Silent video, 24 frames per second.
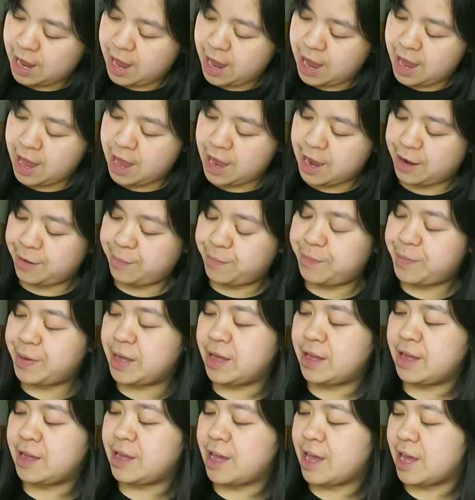And
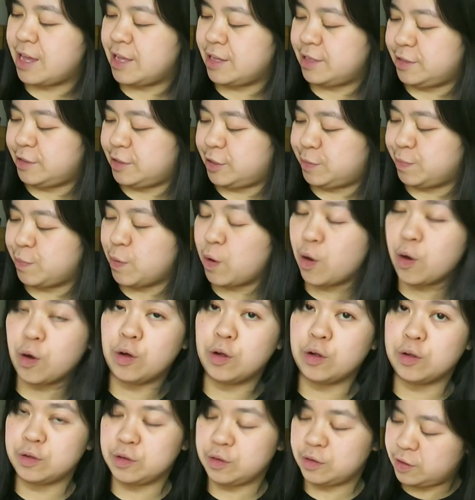big and
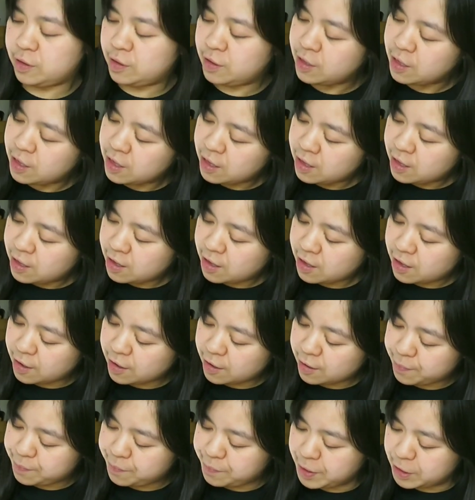small
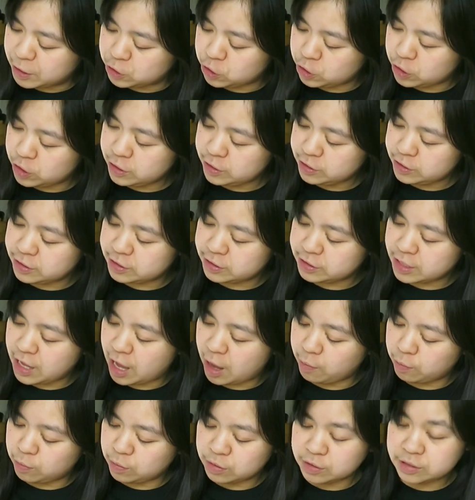pictures.
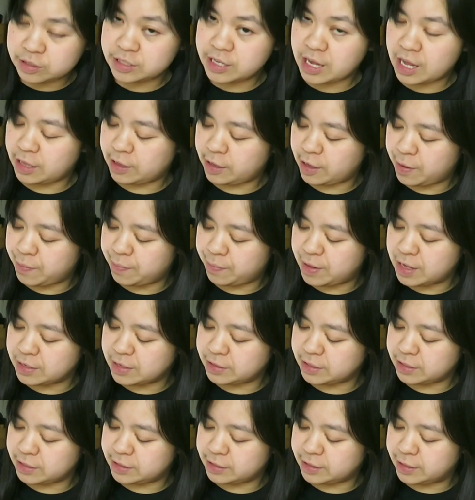I will tell him
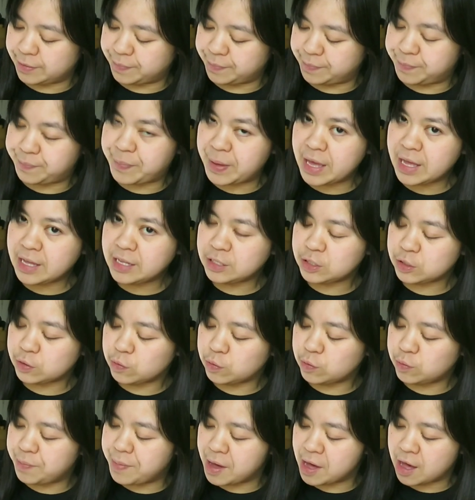this is the big
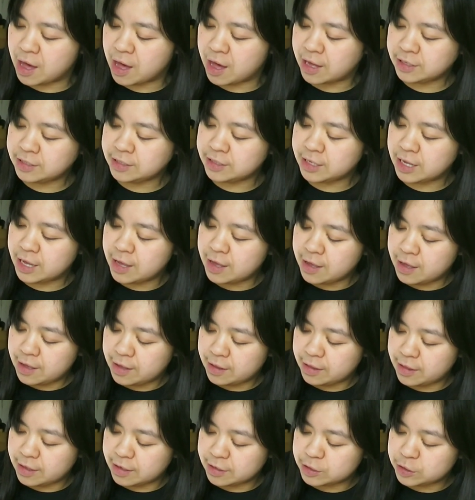school bus,
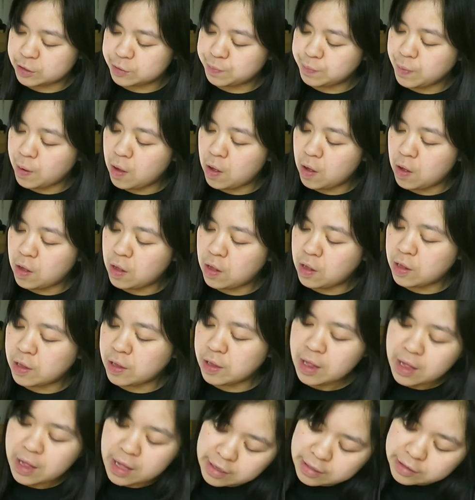the
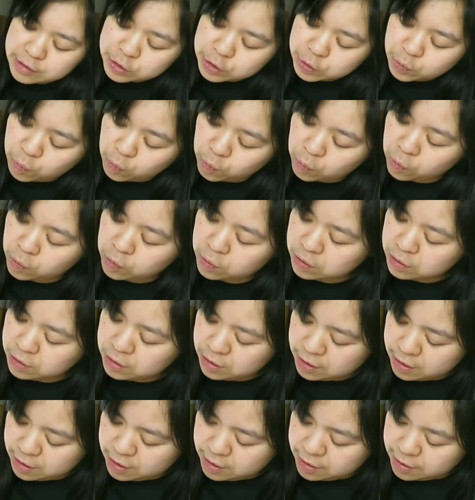small
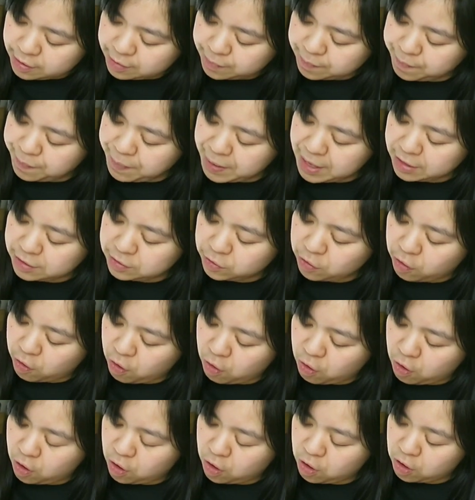school, big
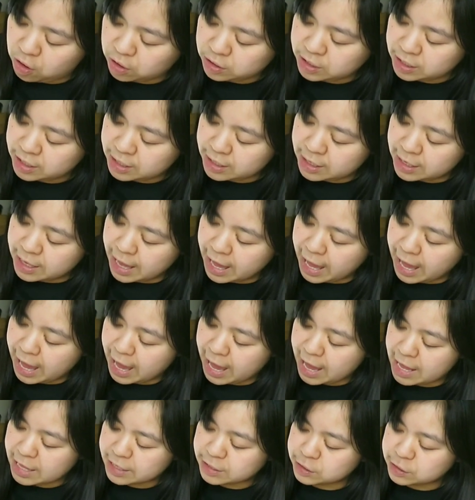dog,
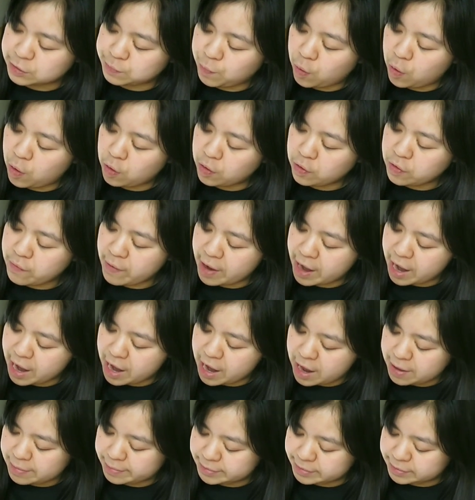and small
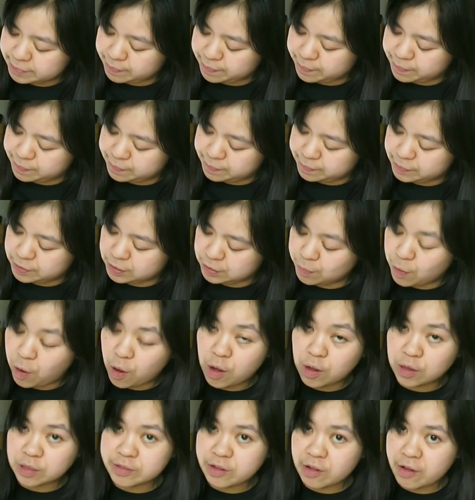graves.
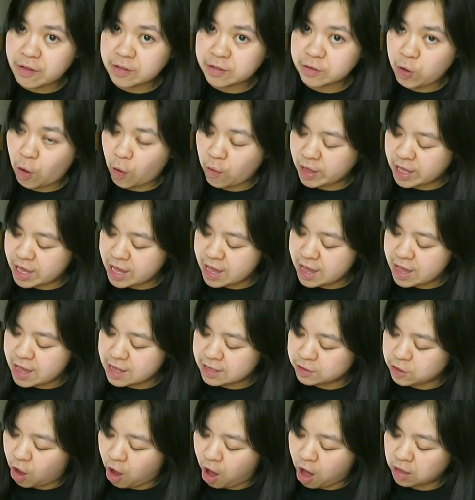Small
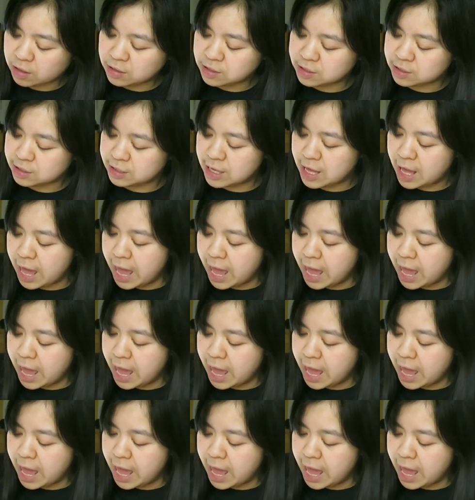doggy dog.